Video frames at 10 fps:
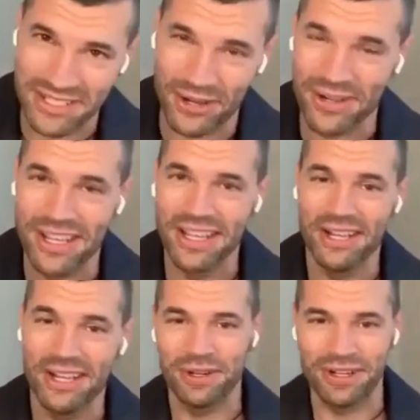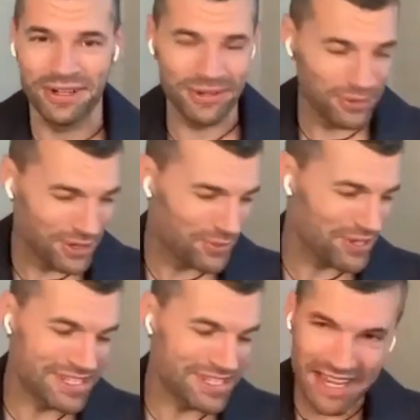So
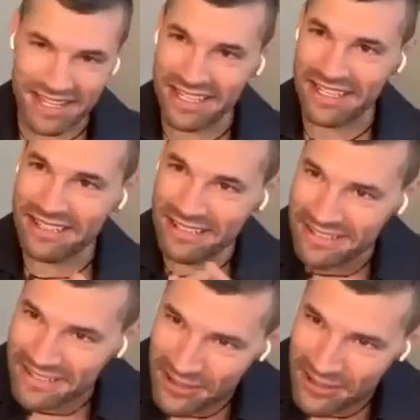we're sending